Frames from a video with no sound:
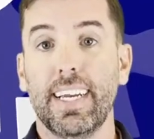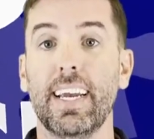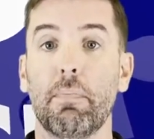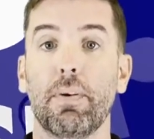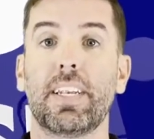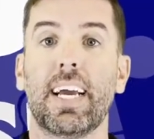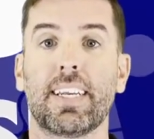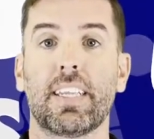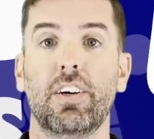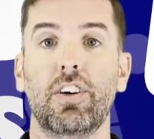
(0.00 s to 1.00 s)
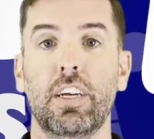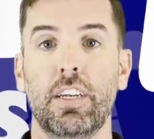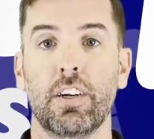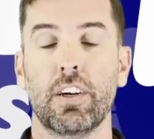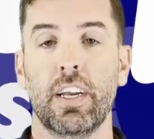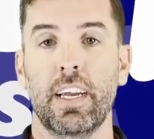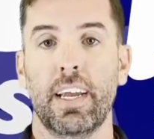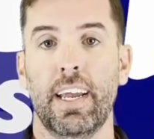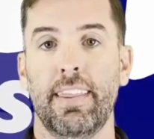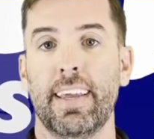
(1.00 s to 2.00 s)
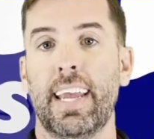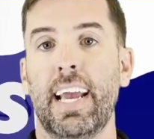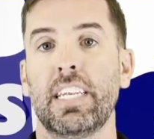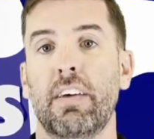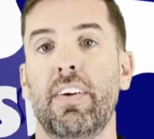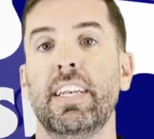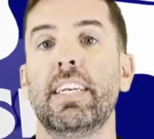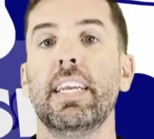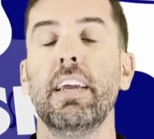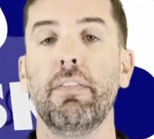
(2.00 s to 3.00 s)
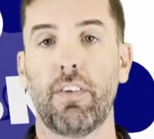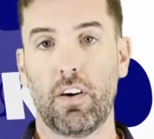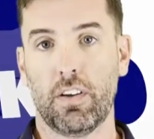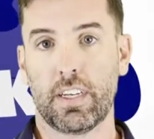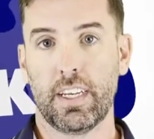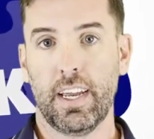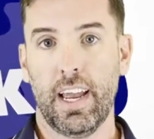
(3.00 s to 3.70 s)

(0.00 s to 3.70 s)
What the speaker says: it protects the lender in the case of a default